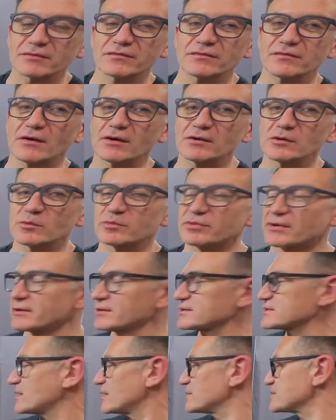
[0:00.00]
final
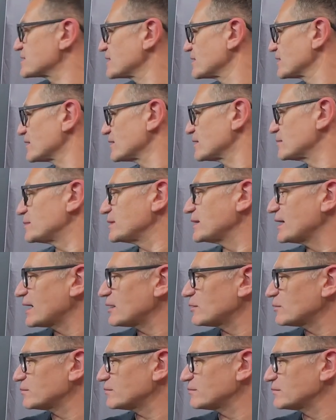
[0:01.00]
prototypes, so they're going to be
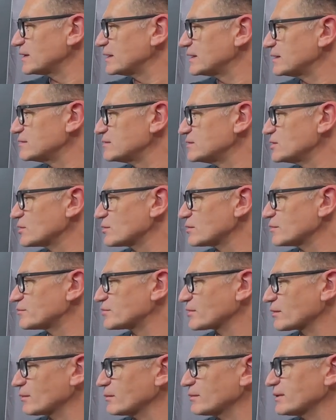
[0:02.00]
out in Europe
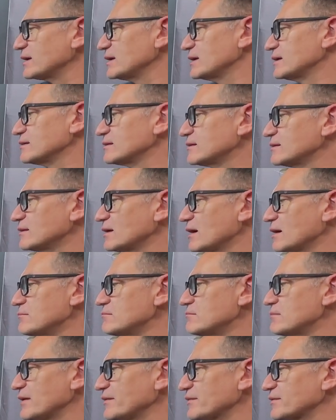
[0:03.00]
probably in a
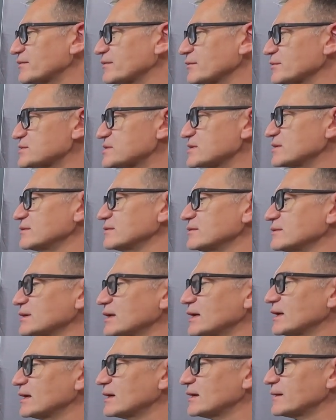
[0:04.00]
month or two.
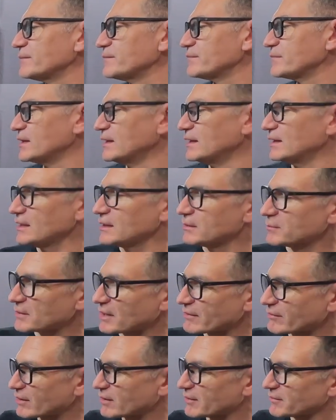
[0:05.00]
We
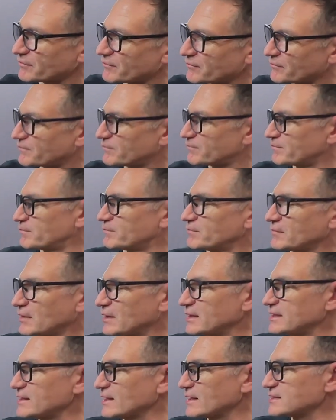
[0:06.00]
have a
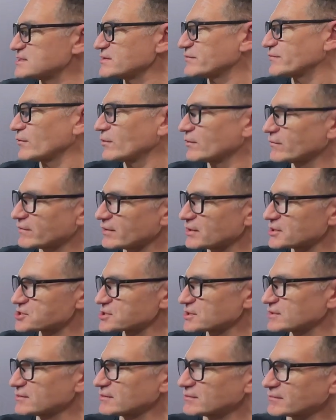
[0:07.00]
EL84
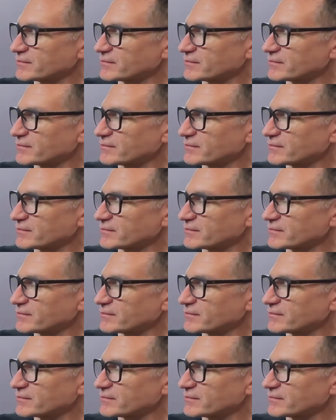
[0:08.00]
version,